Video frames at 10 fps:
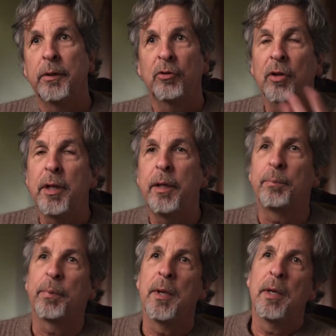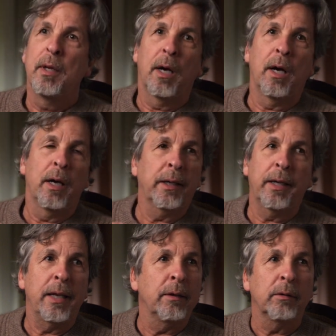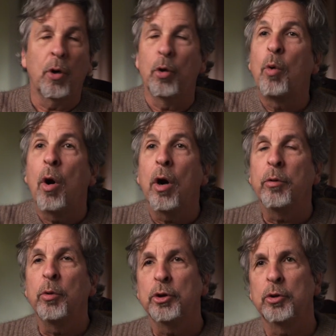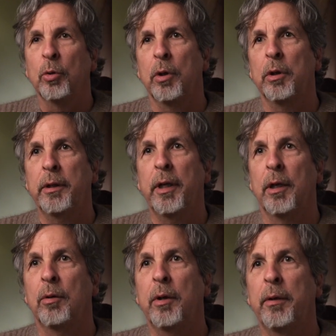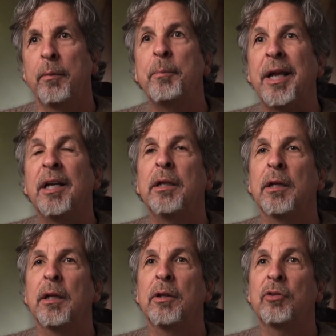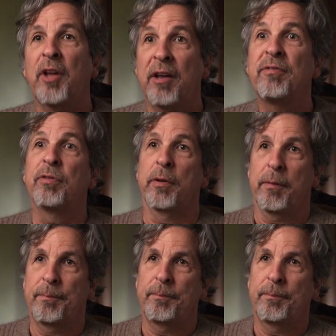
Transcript: sleep, go to a hardware store. You know, it made it safe for them.